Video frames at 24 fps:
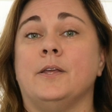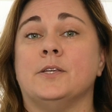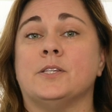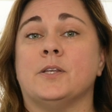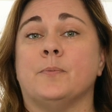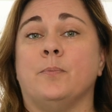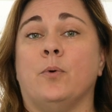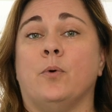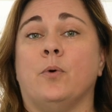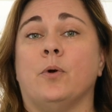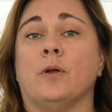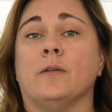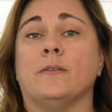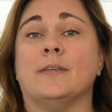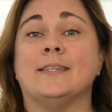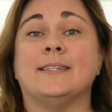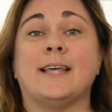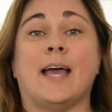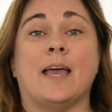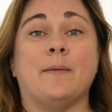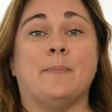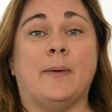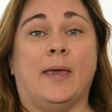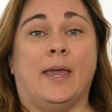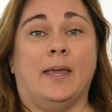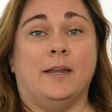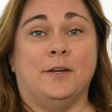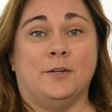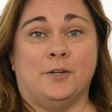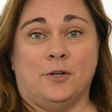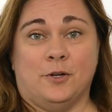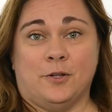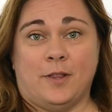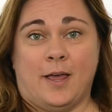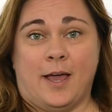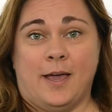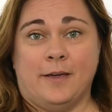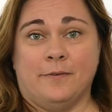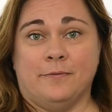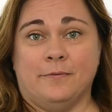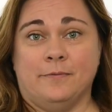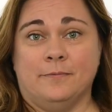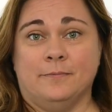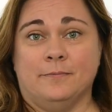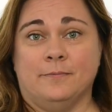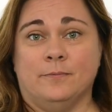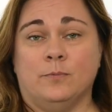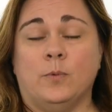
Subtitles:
How do you support the type 8 in your life?